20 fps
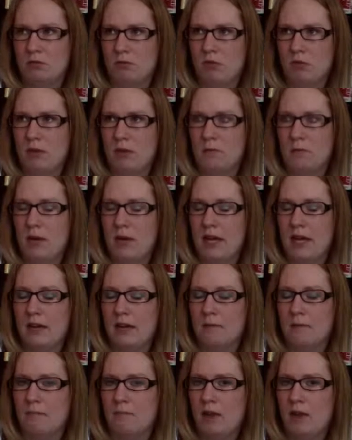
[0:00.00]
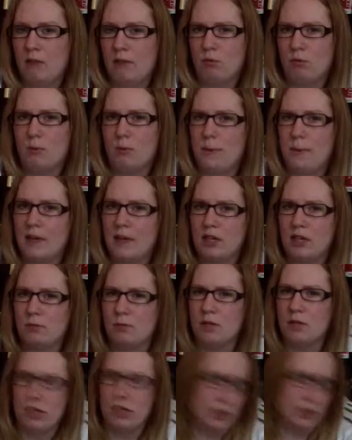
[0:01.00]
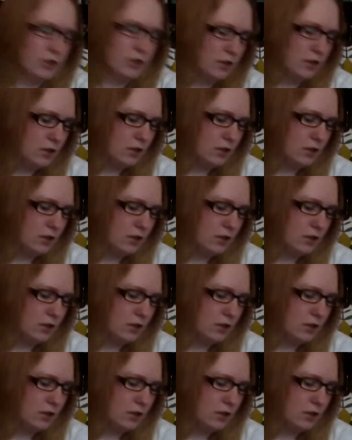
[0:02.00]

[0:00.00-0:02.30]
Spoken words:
in my Ravelry page, I'm not sure.